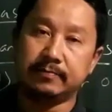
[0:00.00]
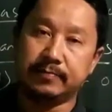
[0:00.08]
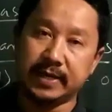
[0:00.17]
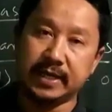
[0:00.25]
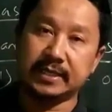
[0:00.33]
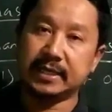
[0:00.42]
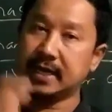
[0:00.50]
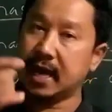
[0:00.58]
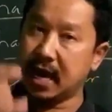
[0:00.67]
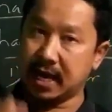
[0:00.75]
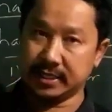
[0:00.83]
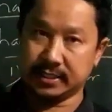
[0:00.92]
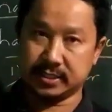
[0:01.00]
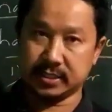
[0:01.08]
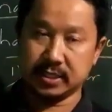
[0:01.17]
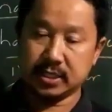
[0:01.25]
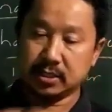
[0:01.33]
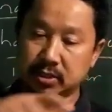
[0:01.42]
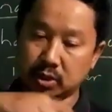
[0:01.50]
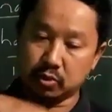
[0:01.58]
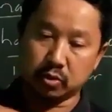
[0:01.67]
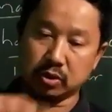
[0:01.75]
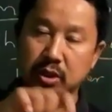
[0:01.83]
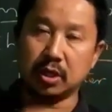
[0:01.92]
breadth, and height. The
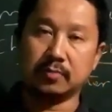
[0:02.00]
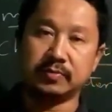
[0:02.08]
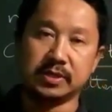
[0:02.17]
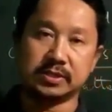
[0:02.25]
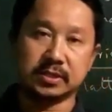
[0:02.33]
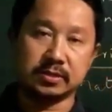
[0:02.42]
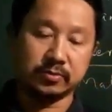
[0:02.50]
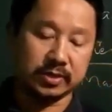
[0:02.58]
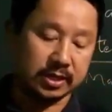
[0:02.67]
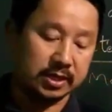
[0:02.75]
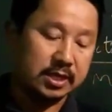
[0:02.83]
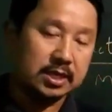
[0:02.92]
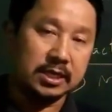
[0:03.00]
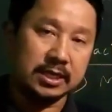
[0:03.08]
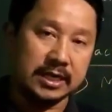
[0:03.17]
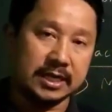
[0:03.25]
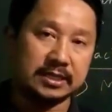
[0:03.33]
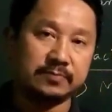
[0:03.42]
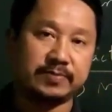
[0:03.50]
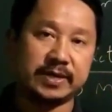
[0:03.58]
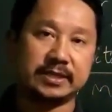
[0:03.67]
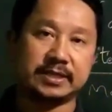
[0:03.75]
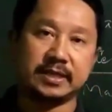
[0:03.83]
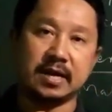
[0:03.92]
total of this. Okay, length,
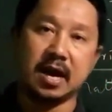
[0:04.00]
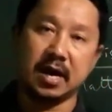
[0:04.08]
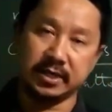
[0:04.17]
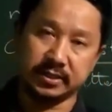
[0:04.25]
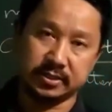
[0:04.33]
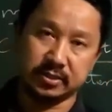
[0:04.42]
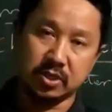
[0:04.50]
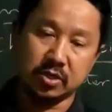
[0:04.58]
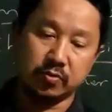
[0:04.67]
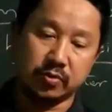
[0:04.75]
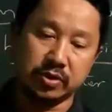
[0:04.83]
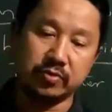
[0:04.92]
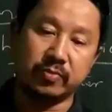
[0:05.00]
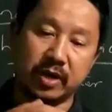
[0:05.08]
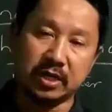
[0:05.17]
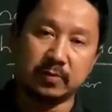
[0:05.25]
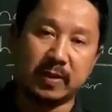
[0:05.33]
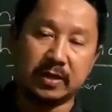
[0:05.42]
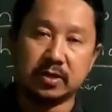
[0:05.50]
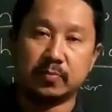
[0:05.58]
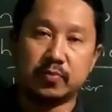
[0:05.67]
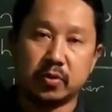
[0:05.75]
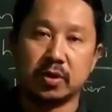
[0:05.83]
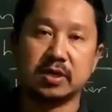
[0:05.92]
breadth, and height. When you multiply, the
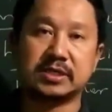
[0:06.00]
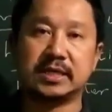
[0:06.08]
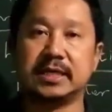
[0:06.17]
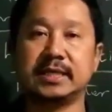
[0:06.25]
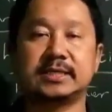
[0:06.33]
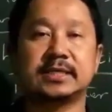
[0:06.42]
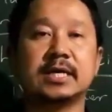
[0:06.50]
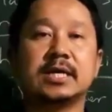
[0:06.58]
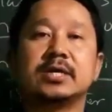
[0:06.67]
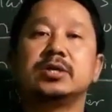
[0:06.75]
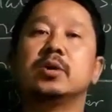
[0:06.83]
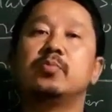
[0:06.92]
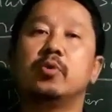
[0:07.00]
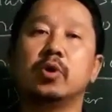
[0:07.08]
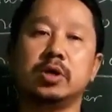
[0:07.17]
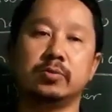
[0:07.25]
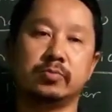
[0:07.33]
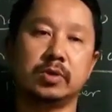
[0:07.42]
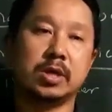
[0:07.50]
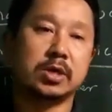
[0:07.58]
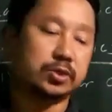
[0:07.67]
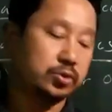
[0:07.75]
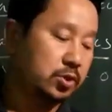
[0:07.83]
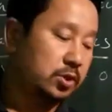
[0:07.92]
product is your volume.
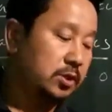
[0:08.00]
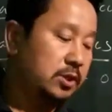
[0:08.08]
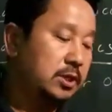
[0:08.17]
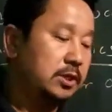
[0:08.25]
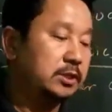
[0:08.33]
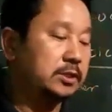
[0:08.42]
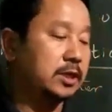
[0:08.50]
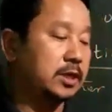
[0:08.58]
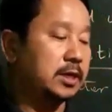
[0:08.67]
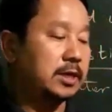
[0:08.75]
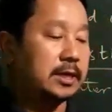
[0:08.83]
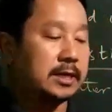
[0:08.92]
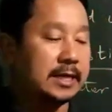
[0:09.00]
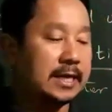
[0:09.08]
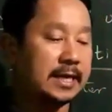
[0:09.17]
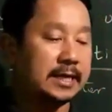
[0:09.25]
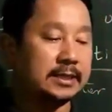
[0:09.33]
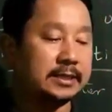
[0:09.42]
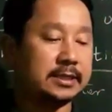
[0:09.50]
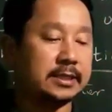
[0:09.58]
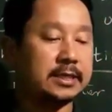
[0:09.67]
So the length,